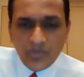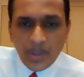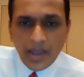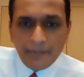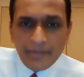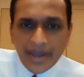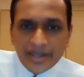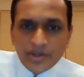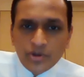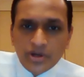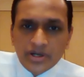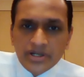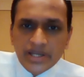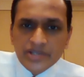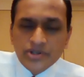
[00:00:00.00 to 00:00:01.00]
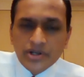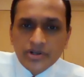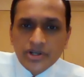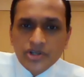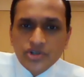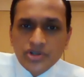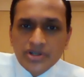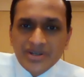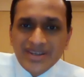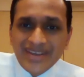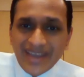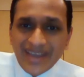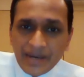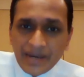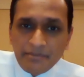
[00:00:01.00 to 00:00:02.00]
macular degeneration
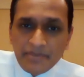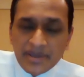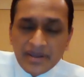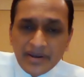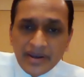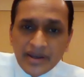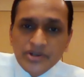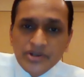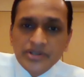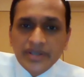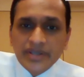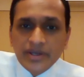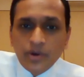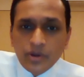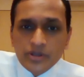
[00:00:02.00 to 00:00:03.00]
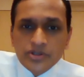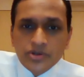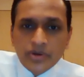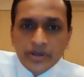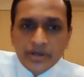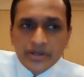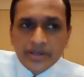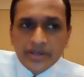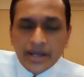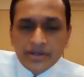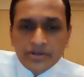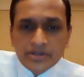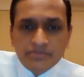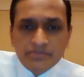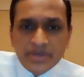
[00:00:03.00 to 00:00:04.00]
can be a hereditary thing also, and it can
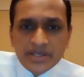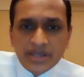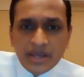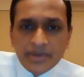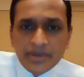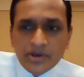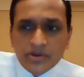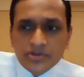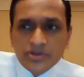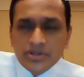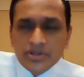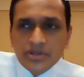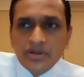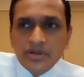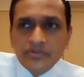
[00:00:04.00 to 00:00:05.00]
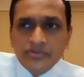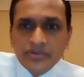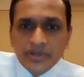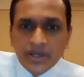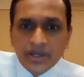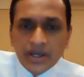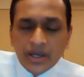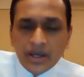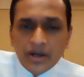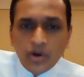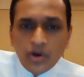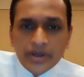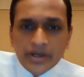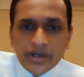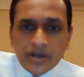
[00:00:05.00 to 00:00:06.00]
just be there because you just live
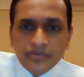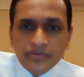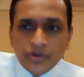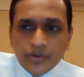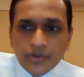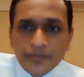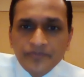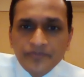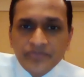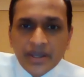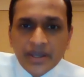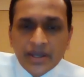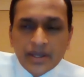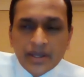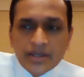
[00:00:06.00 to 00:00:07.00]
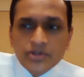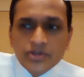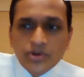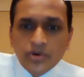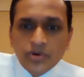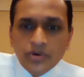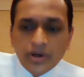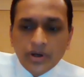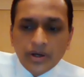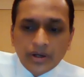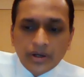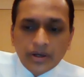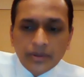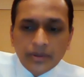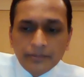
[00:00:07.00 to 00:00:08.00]
long enough. So
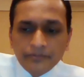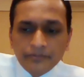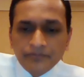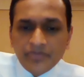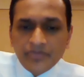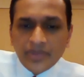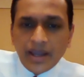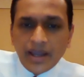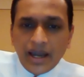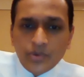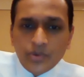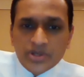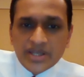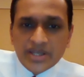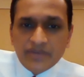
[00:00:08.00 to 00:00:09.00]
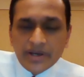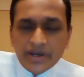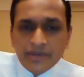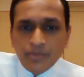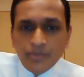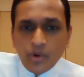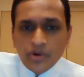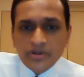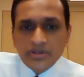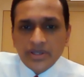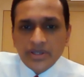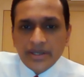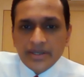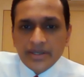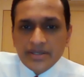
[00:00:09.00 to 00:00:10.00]
I would say one important
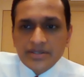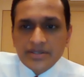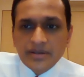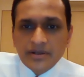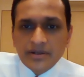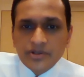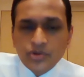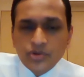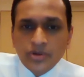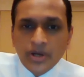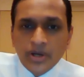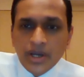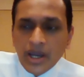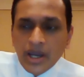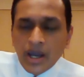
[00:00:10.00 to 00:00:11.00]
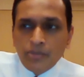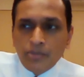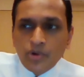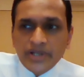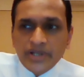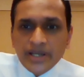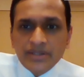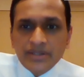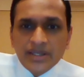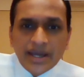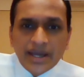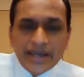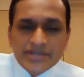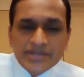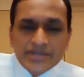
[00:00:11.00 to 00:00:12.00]
thing is to protect the
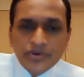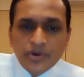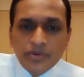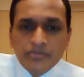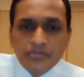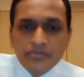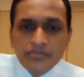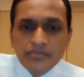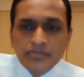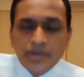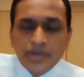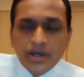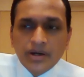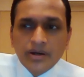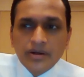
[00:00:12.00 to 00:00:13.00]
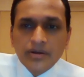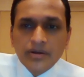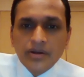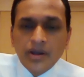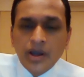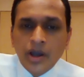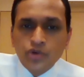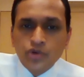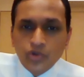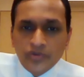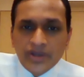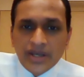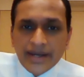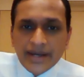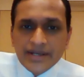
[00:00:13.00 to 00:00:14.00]
eyes from
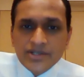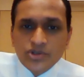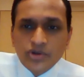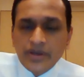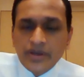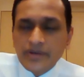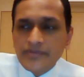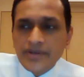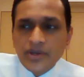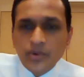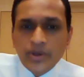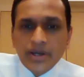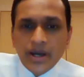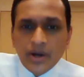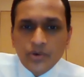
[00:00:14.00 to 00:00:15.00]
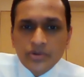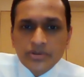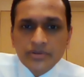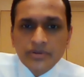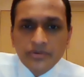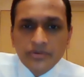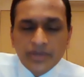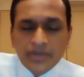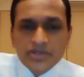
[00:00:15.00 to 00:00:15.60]
UV light. So whenever you're going out, you must